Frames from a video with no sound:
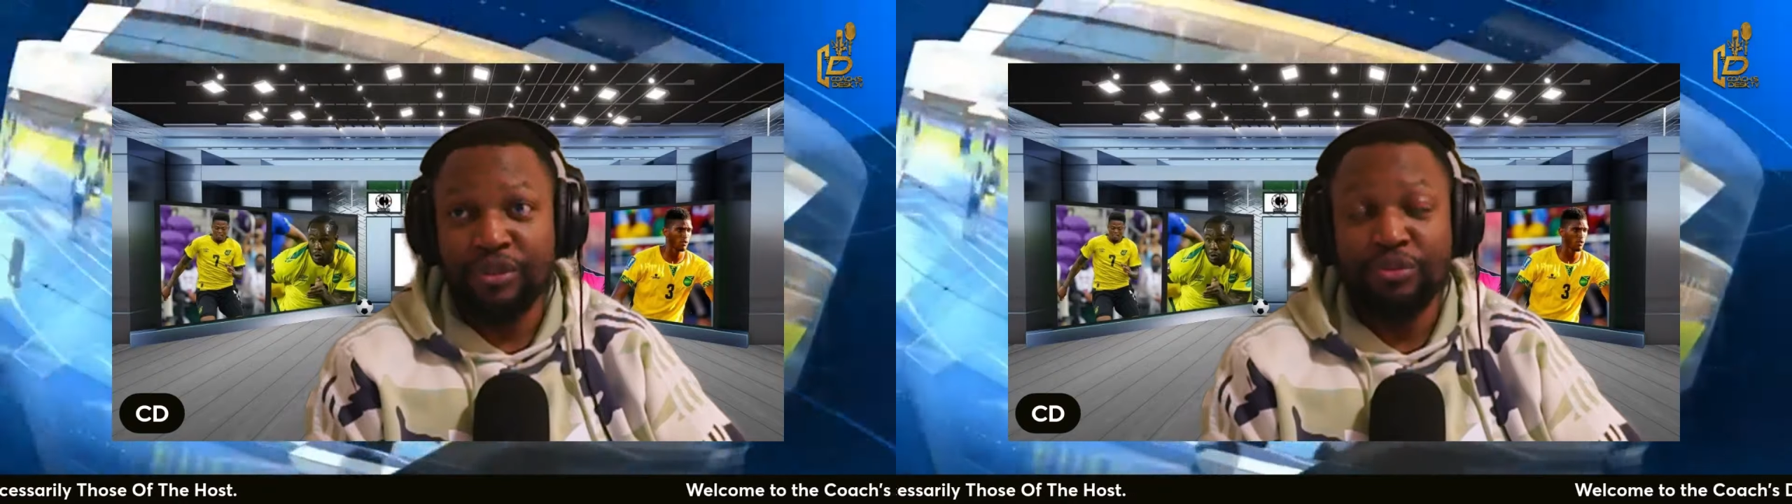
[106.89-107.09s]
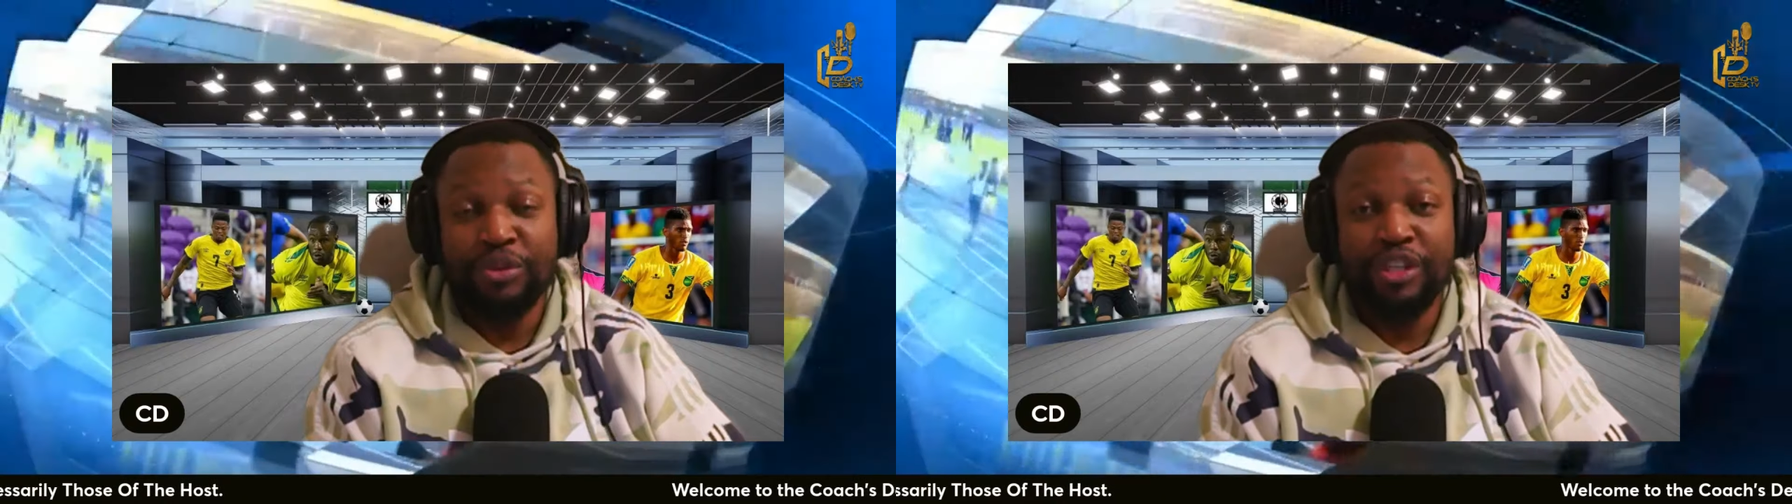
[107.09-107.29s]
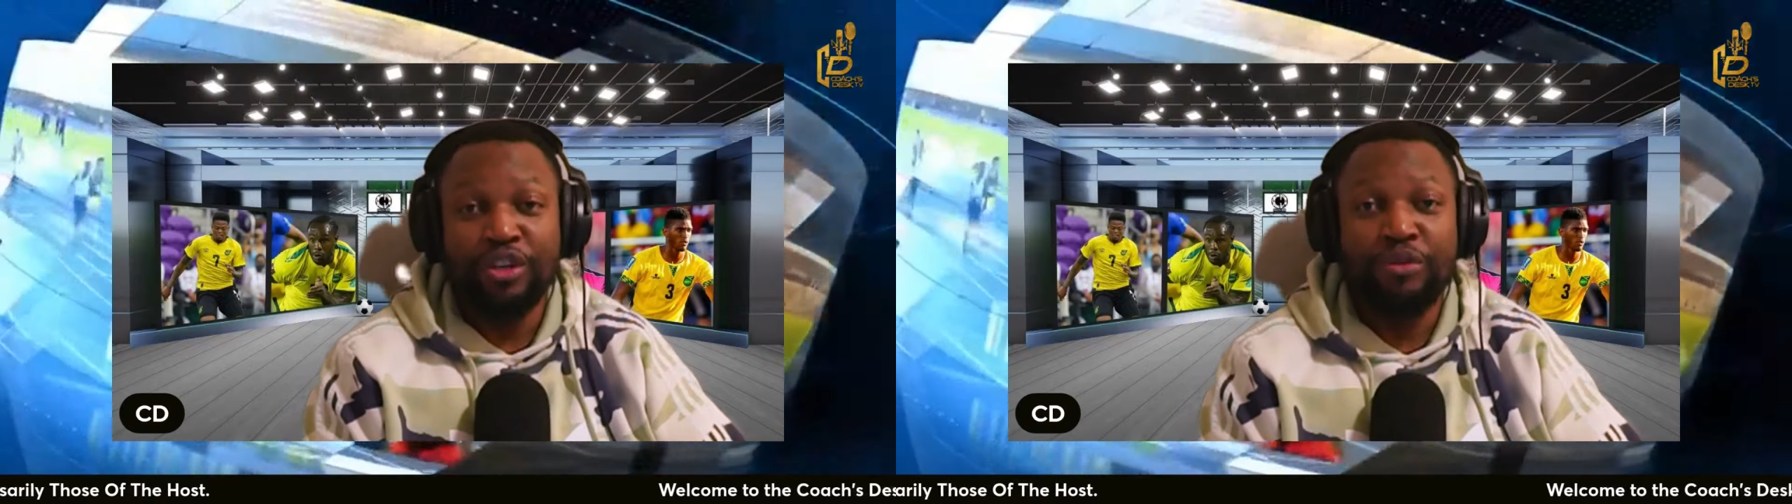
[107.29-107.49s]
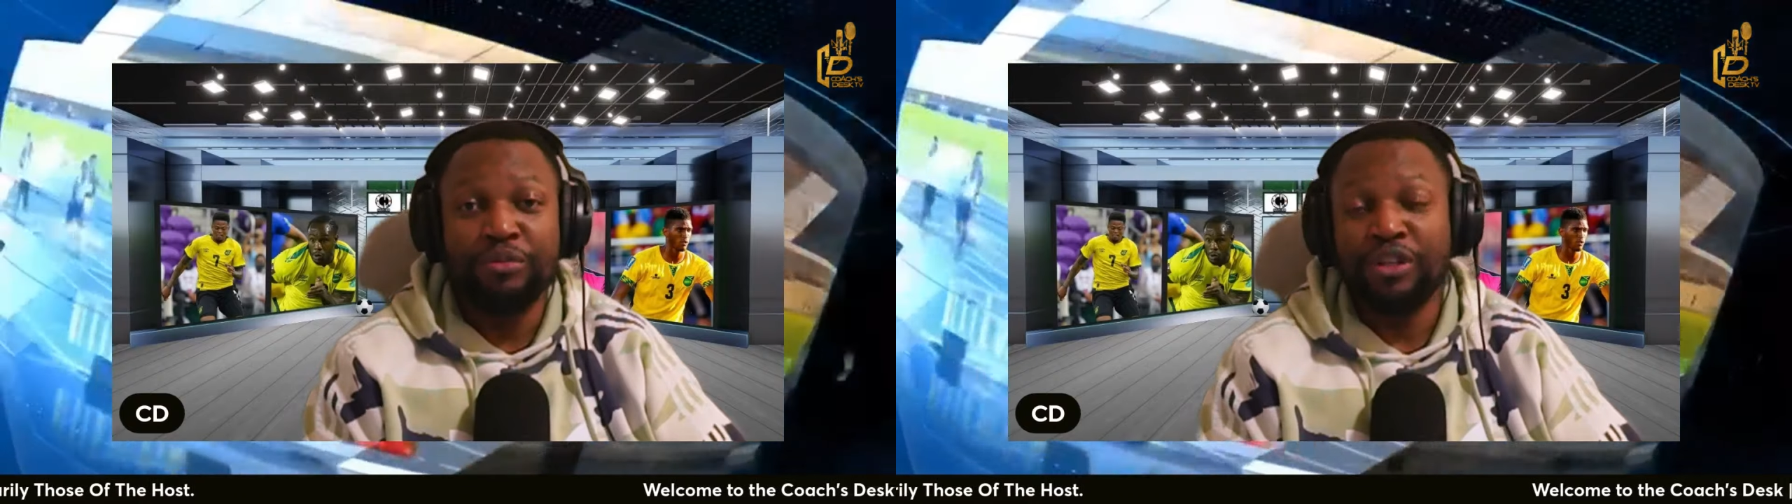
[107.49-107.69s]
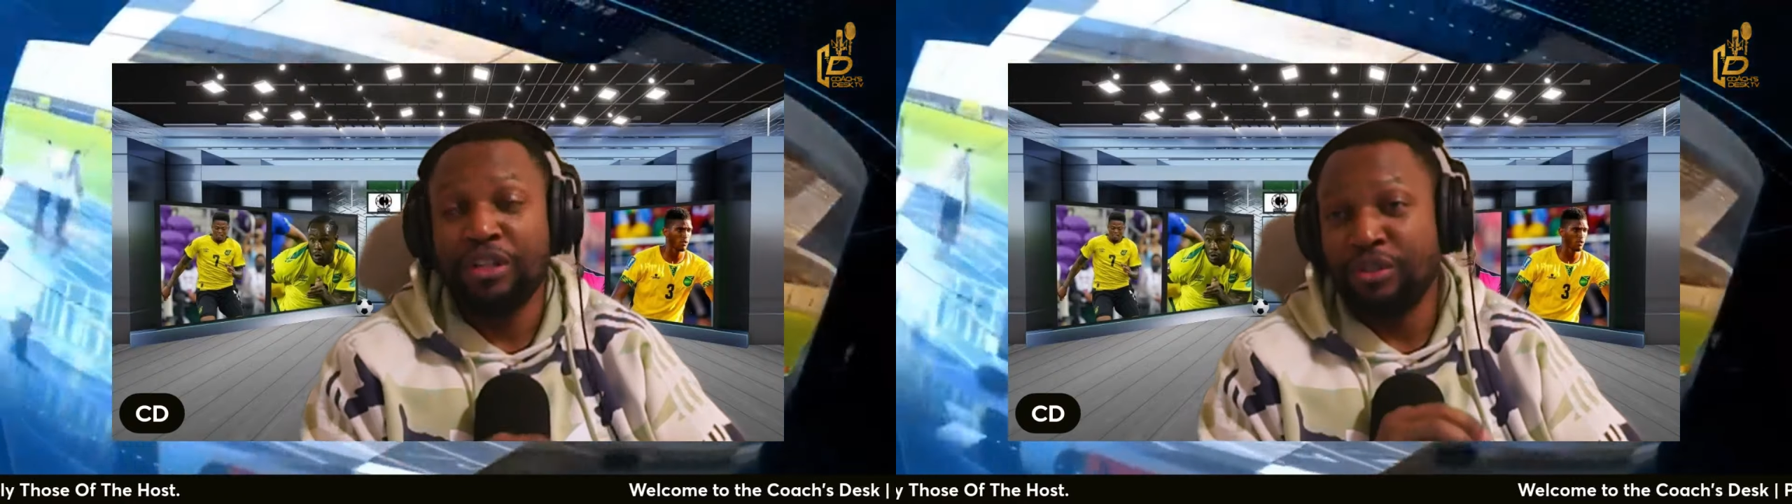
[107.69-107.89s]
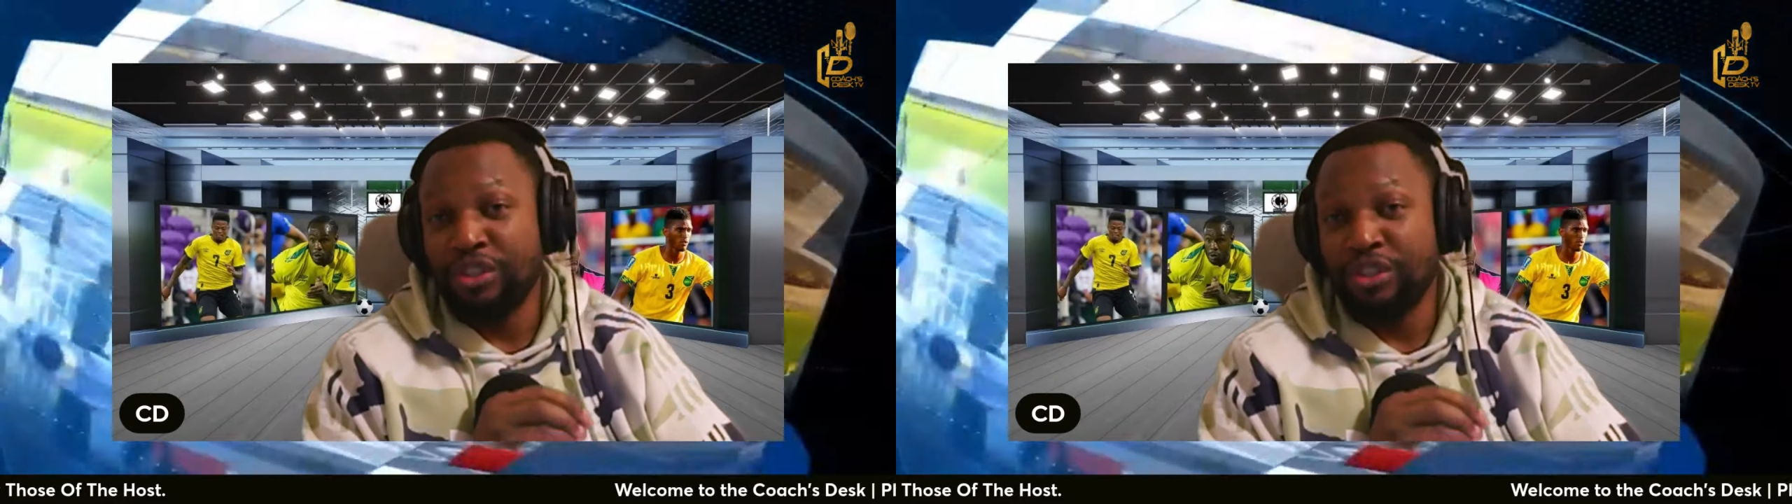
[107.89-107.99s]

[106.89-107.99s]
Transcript: when it comes down to